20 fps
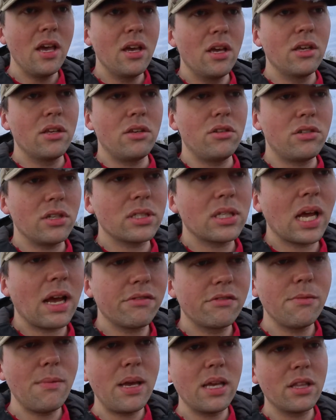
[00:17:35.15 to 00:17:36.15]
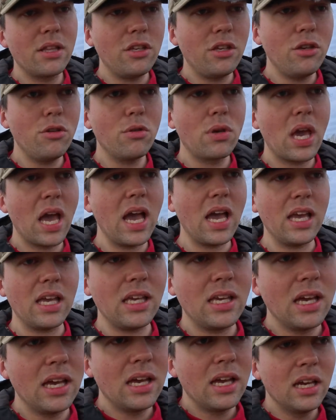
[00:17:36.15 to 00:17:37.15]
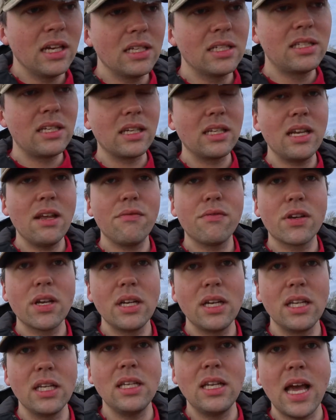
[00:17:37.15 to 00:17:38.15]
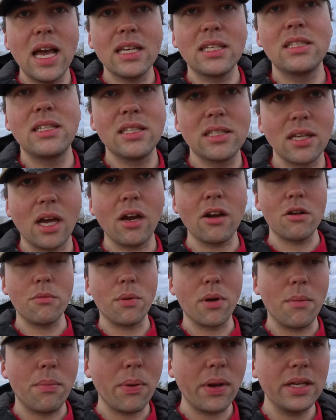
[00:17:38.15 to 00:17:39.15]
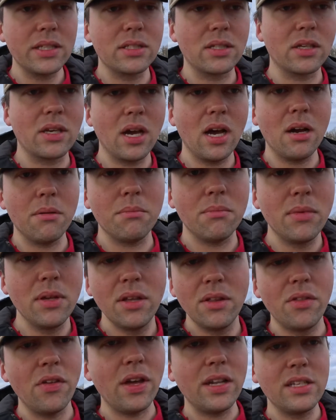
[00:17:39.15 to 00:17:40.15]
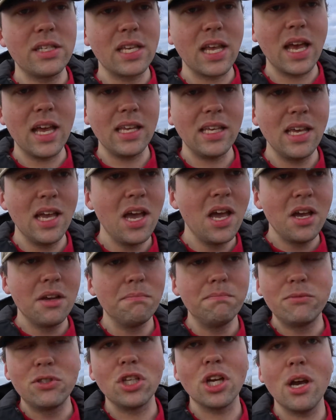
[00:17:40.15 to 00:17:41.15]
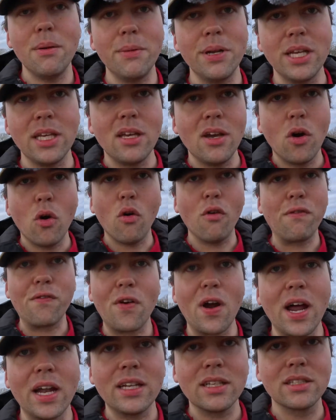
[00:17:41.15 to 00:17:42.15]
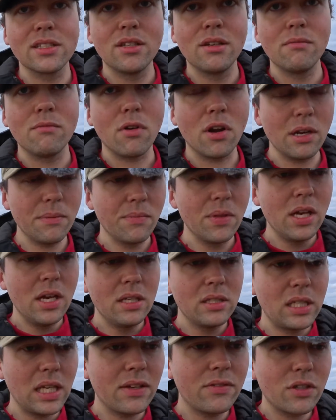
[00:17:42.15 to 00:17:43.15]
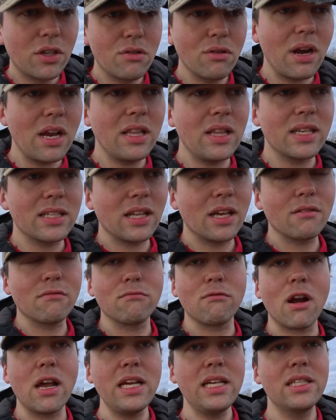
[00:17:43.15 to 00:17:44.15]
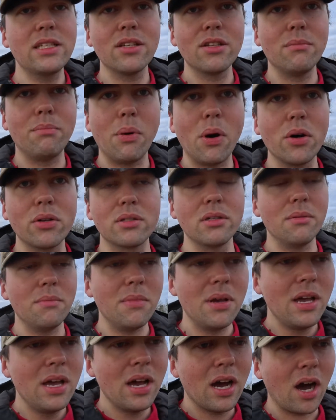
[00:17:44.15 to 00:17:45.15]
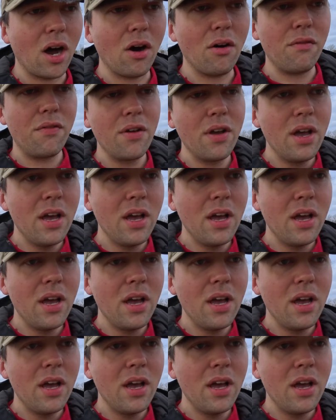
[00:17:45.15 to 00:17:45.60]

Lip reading: You just have to make the UK significantly less desirable a place to come than, say, Germany or France, right? So you have to create this race to the bottom of